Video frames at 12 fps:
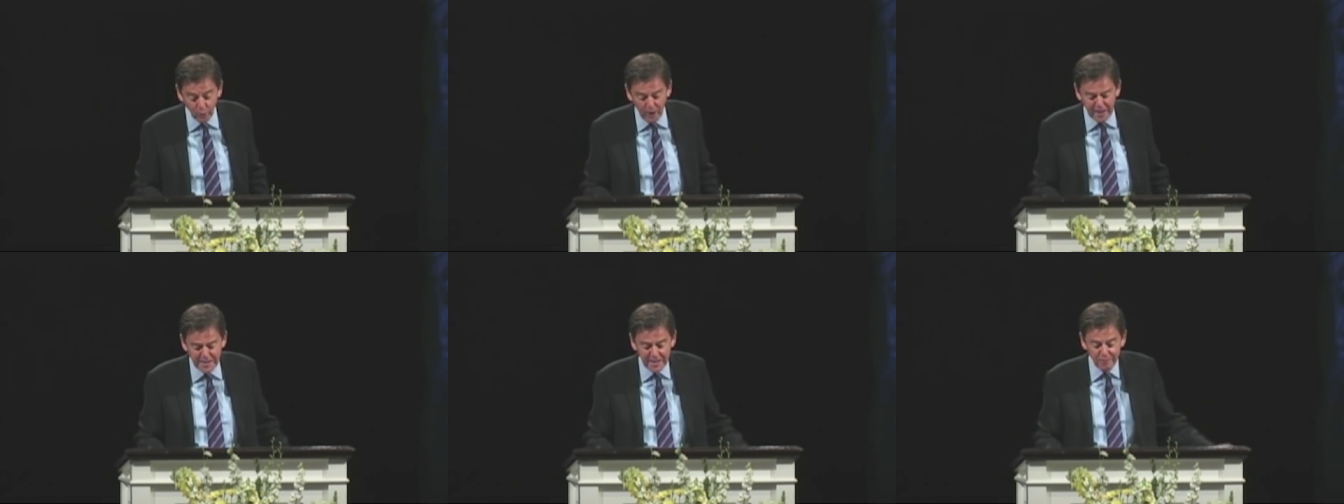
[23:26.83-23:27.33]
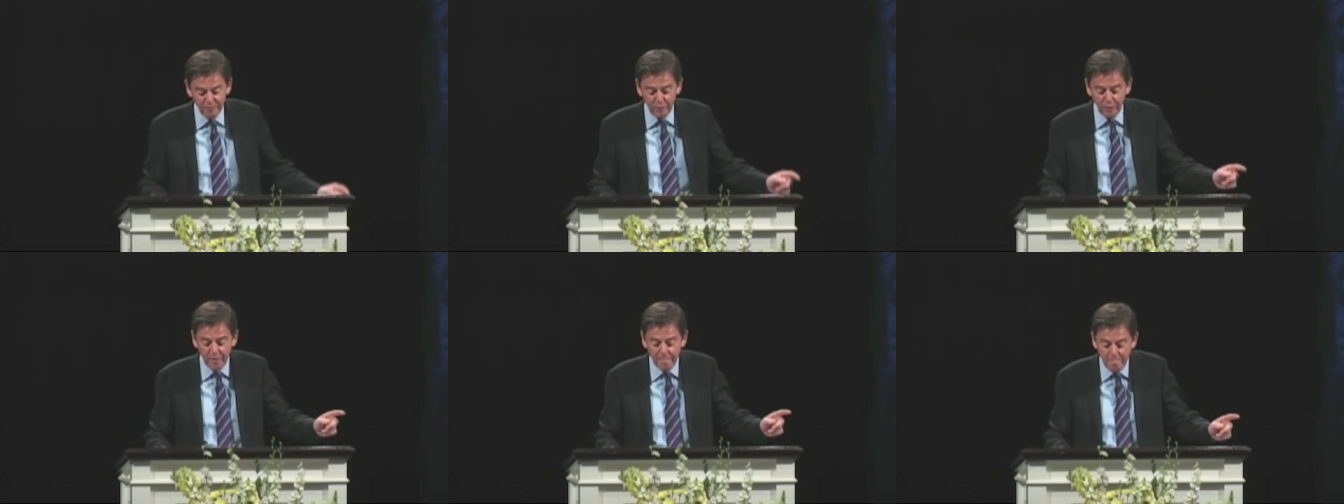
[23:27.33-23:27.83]
waiting
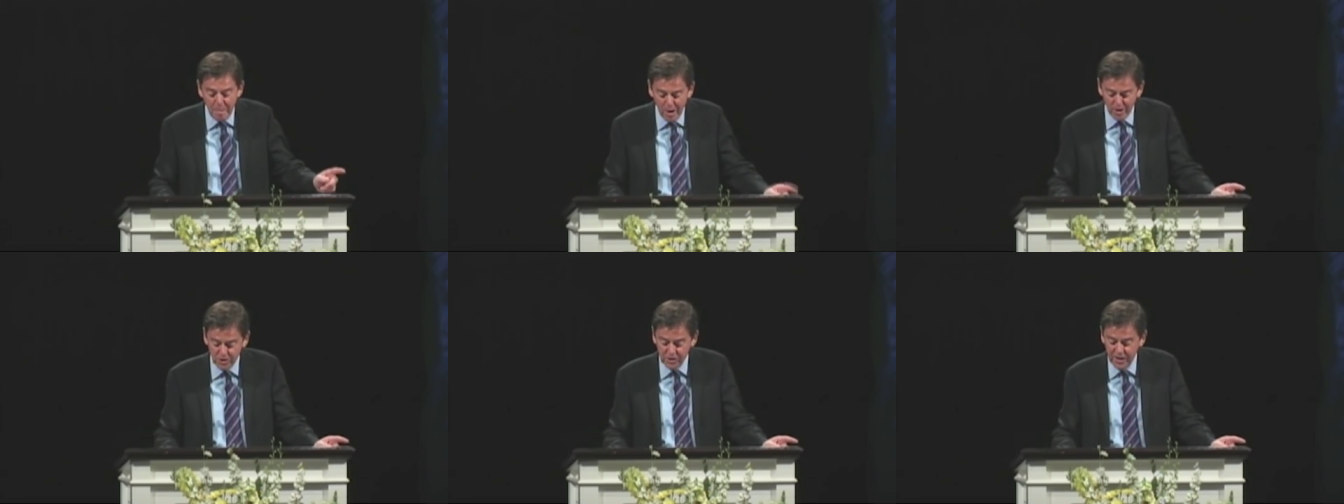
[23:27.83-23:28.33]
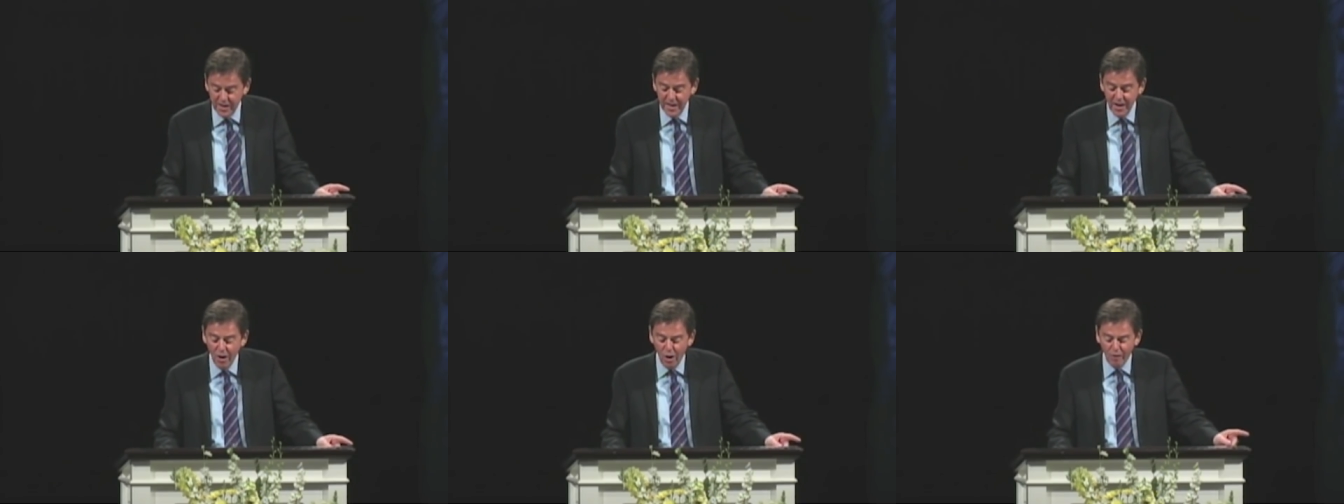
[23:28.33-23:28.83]
for the
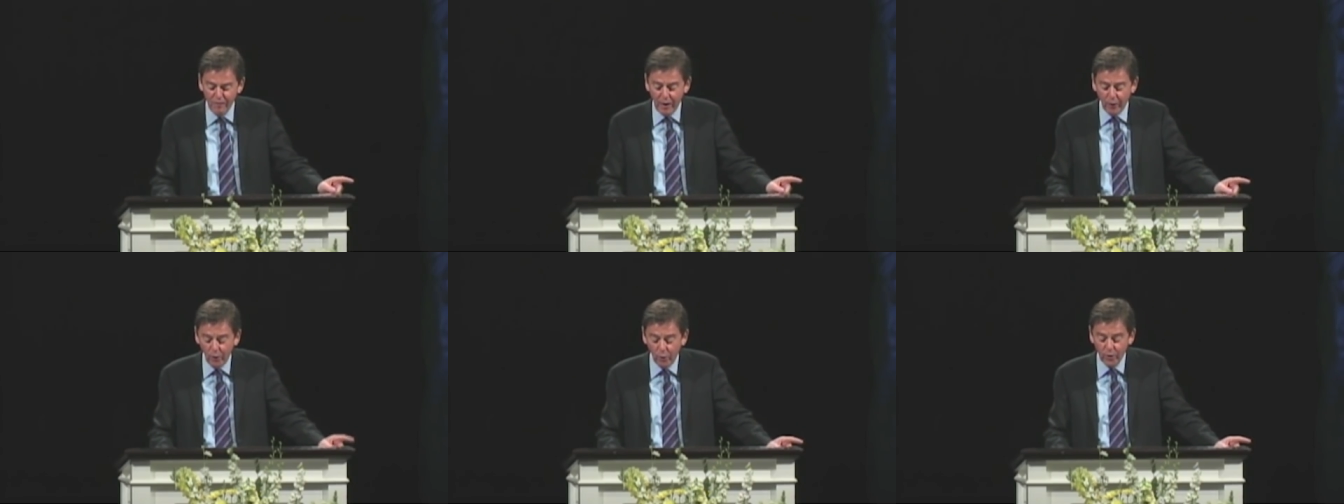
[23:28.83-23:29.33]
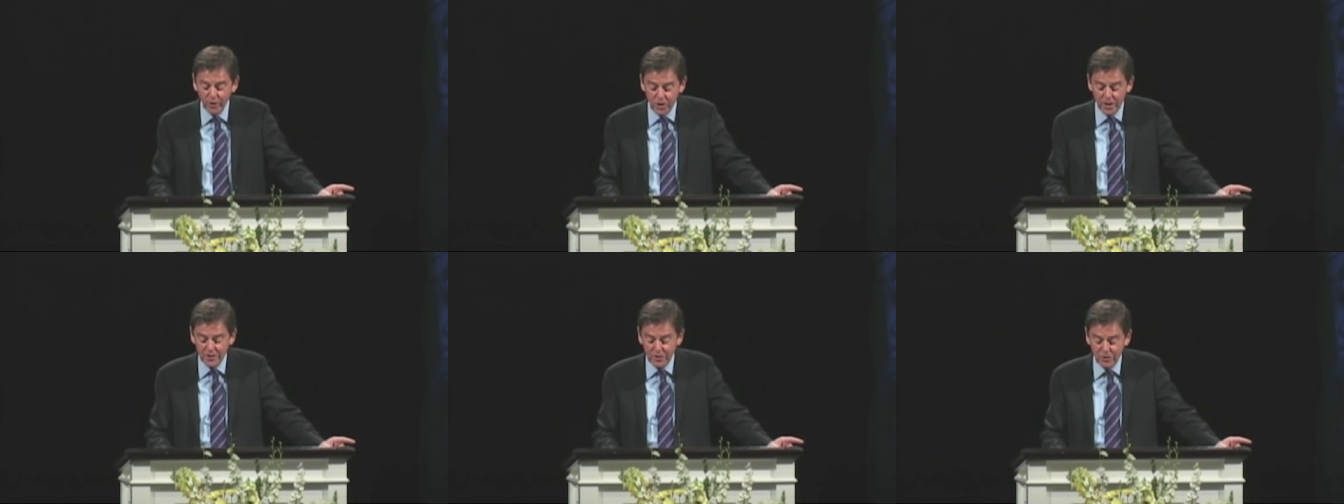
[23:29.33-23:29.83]
mercy of our Lord
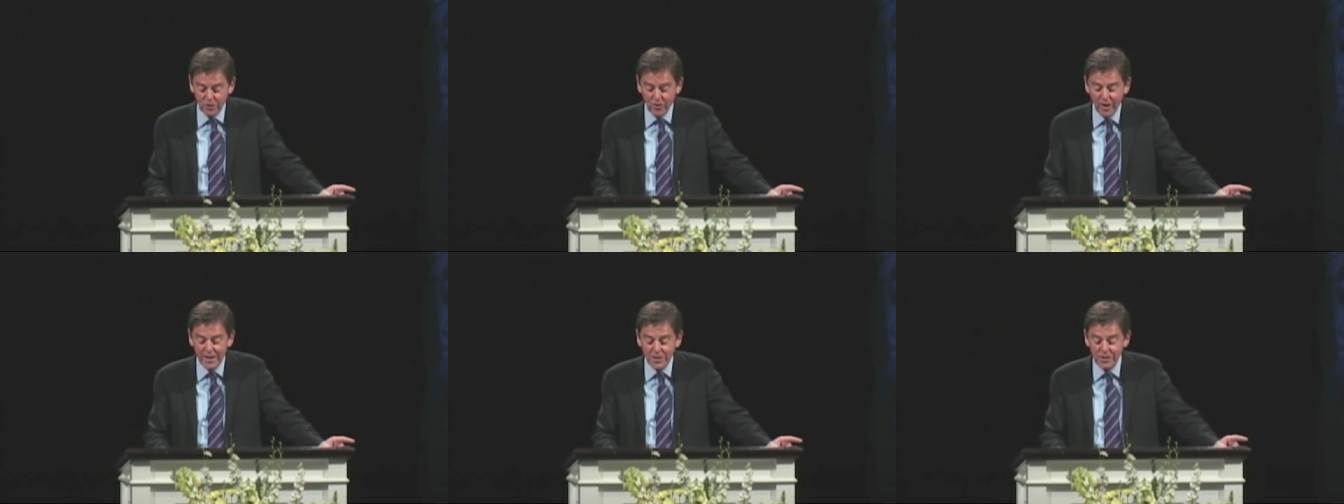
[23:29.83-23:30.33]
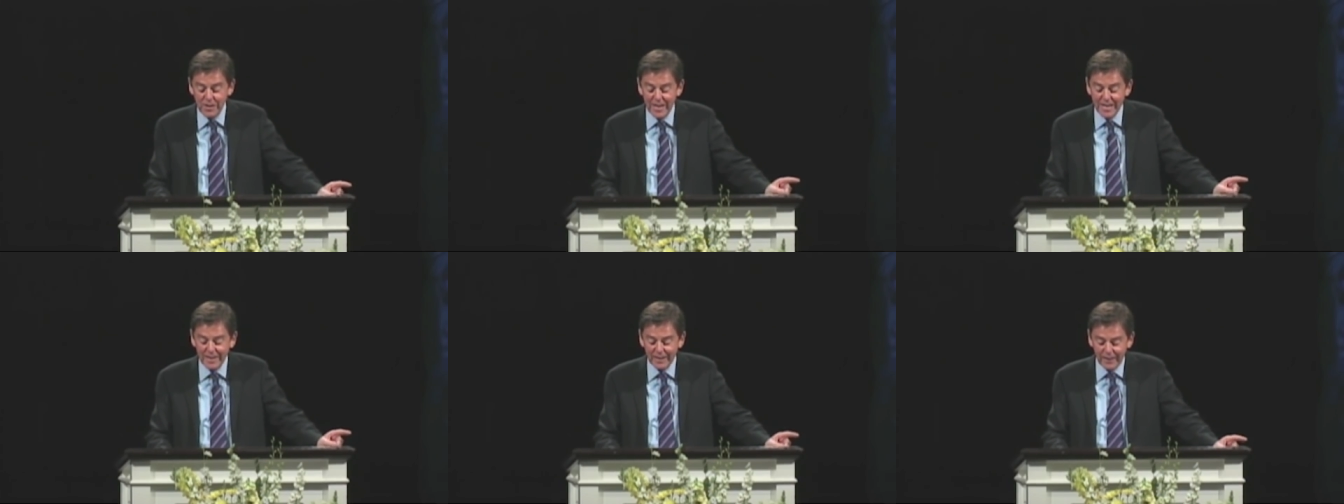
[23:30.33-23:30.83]
Jesus
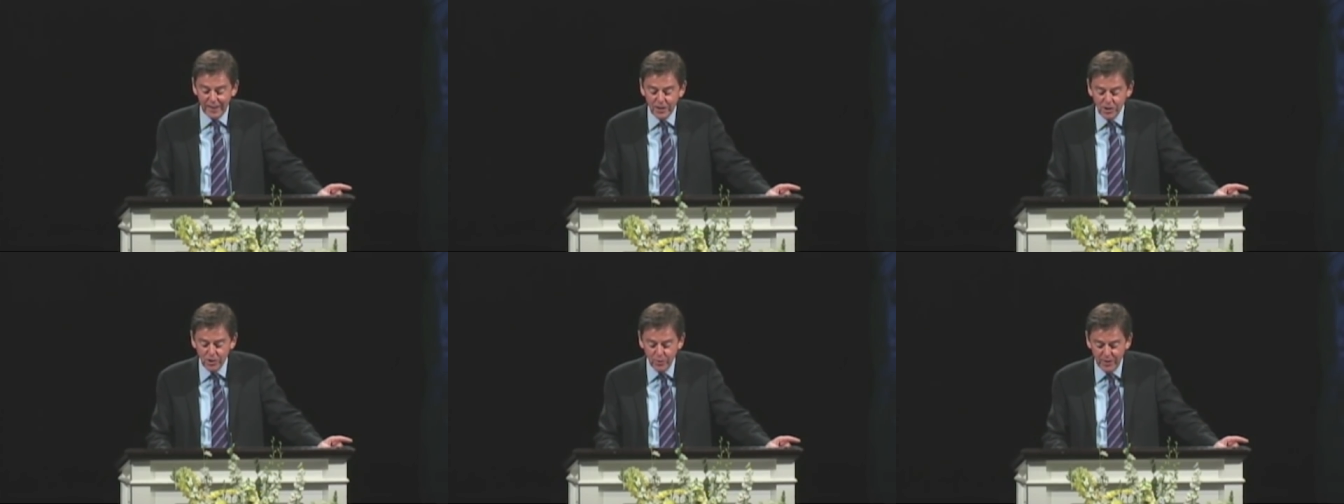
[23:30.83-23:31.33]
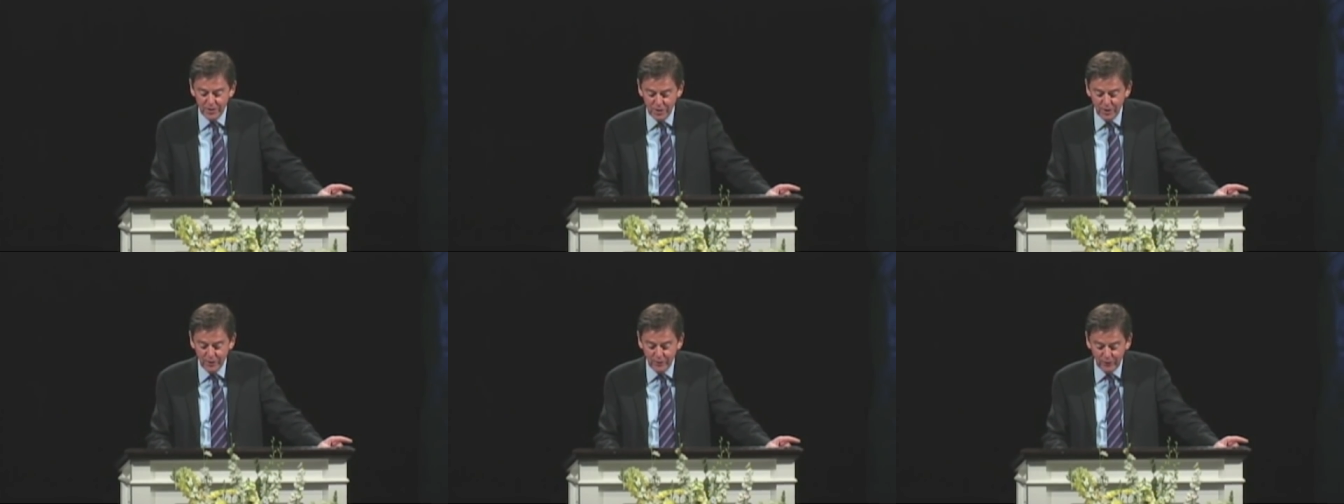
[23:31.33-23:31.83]
Christ that leads to
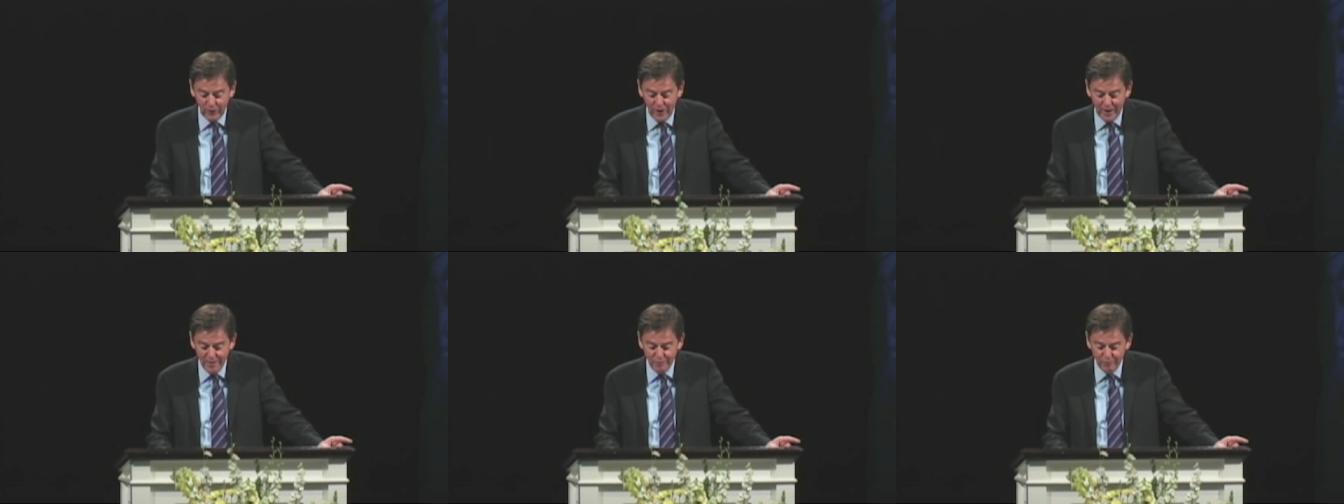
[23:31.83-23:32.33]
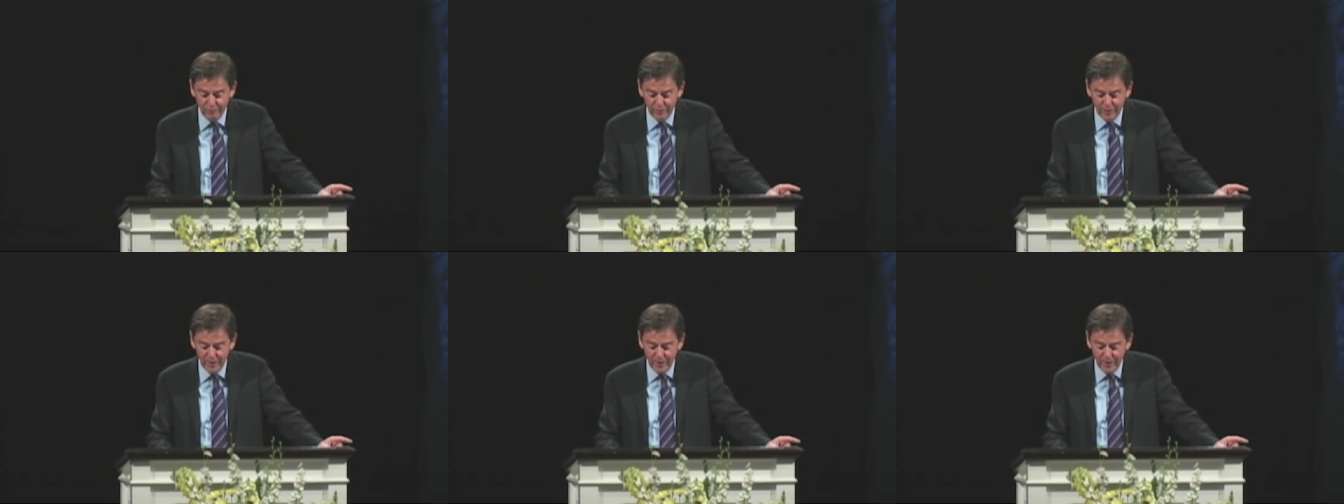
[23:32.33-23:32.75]
eternal life,